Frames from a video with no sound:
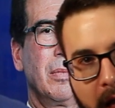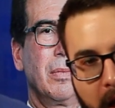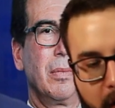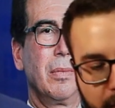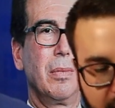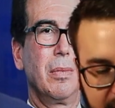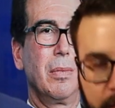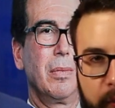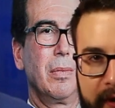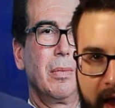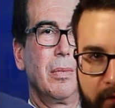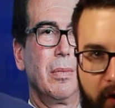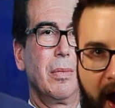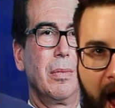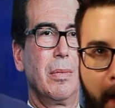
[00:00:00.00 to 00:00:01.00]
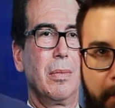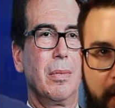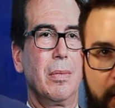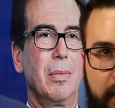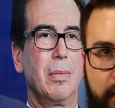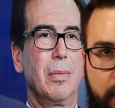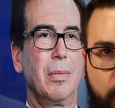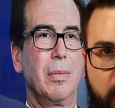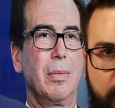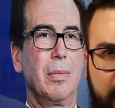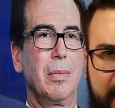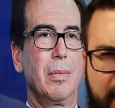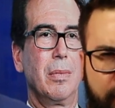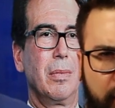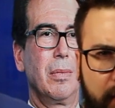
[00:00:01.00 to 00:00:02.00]

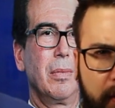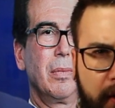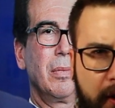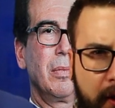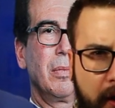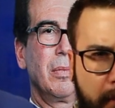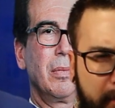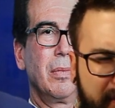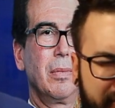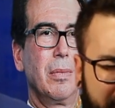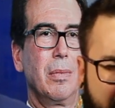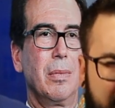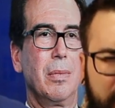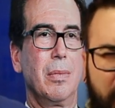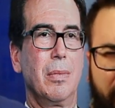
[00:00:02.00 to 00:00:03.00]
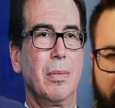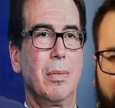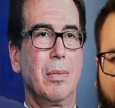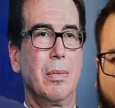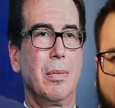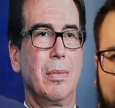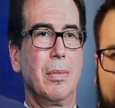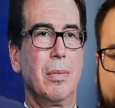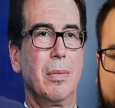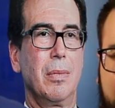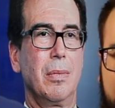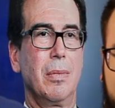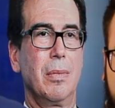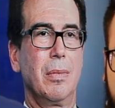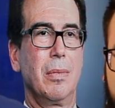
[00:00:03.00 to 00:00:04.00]

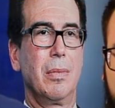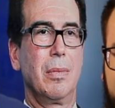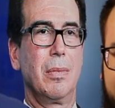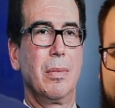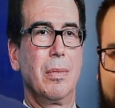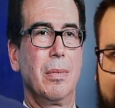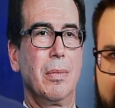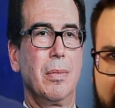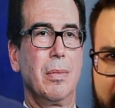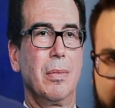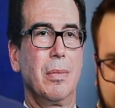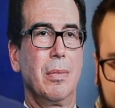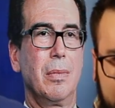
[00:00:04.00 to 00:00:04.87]
(not speaking)